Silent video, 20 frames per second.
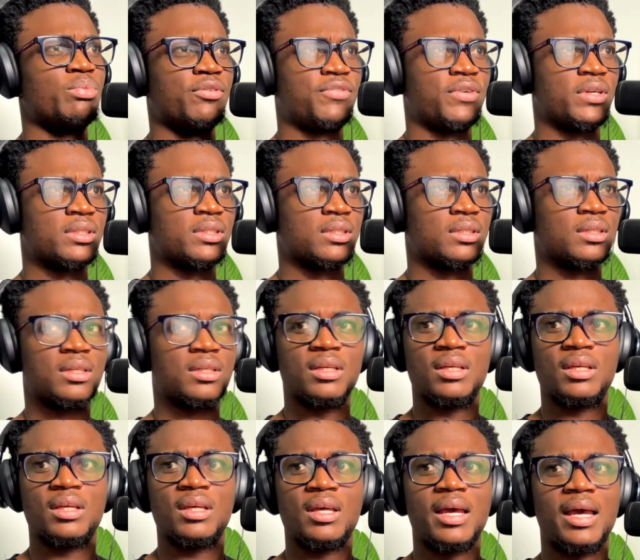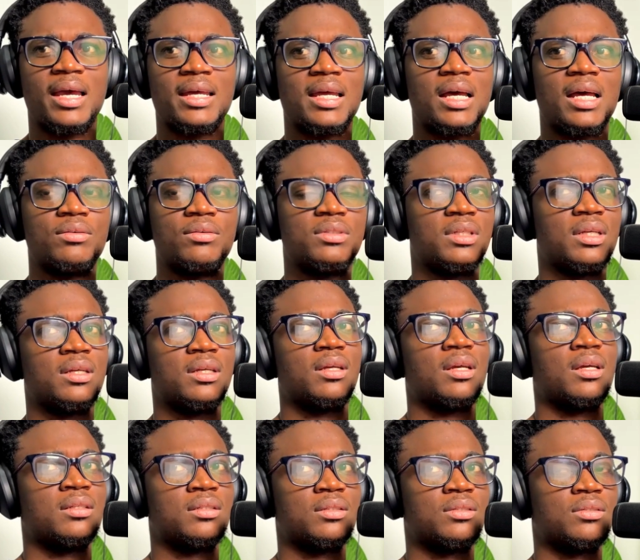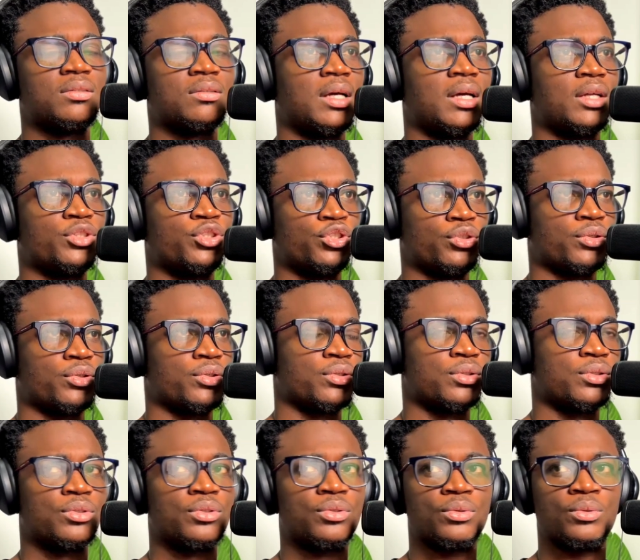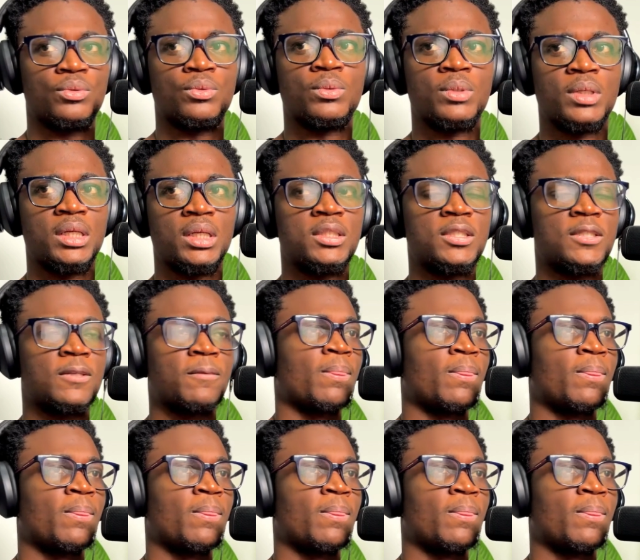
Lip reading: preference and how the editor adjusts to it.